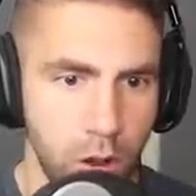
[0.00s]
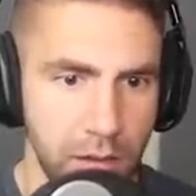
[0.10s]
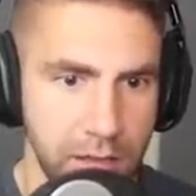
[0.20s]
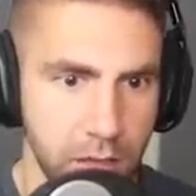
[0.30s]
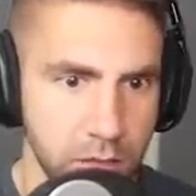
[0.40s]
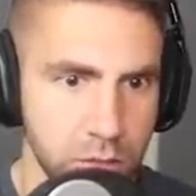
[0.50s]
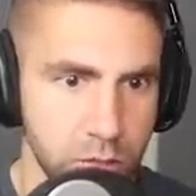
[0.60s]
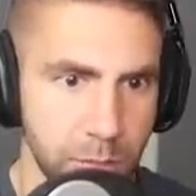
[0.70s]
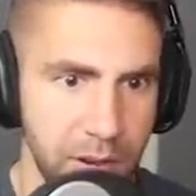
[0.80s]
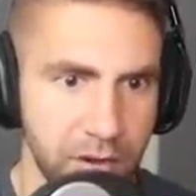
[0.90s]
Okay, dude,
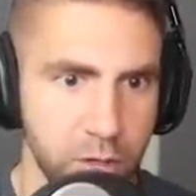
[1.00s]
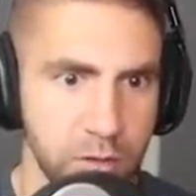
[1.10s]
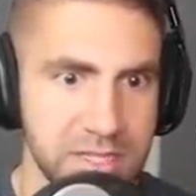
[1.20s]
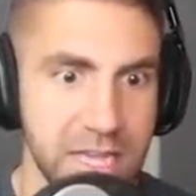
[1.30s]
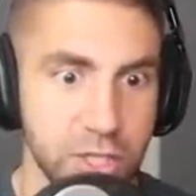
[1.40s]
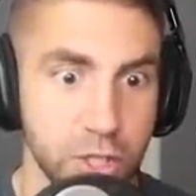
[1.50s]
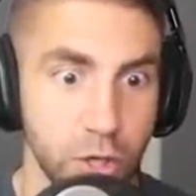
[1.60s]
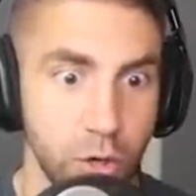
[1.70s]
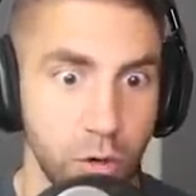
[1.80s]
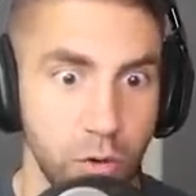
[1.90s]
the barracudas, they
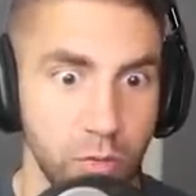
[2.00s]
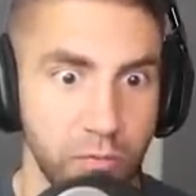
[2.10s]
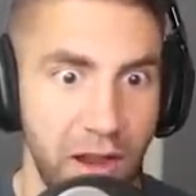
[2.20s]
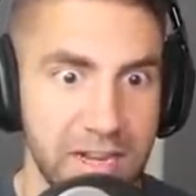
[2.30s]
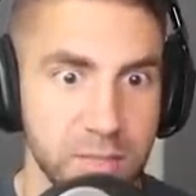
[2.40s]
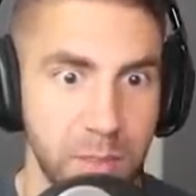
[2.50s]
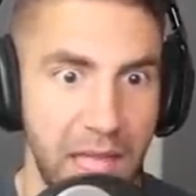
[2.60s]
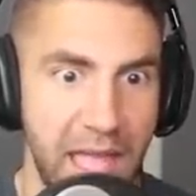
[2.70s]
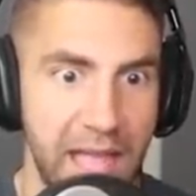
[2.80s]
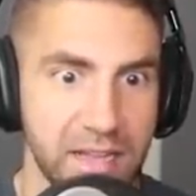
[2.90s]
do fight his
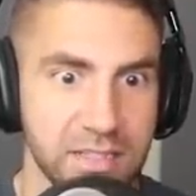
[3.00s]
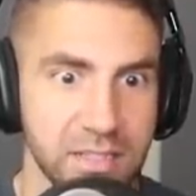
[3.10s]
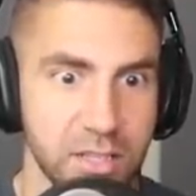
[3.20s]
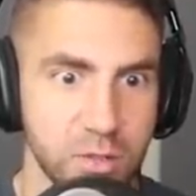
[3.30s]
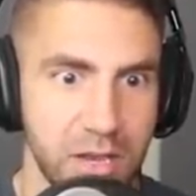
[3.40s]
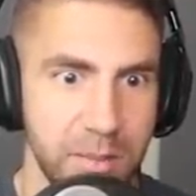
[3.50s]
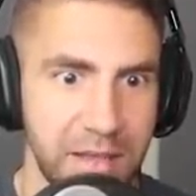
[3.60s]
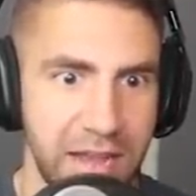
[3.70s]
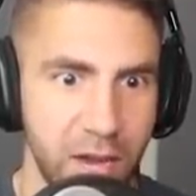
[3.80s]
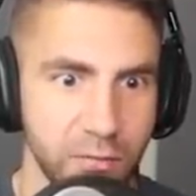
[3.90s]
packs, so I gotta be
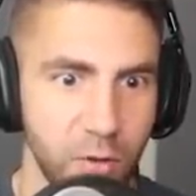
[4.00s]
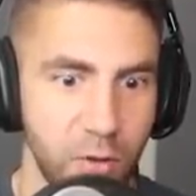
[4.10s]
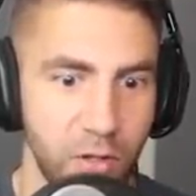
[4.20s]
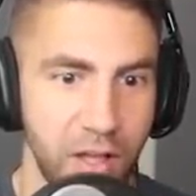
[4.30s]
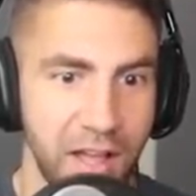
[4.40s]
careful.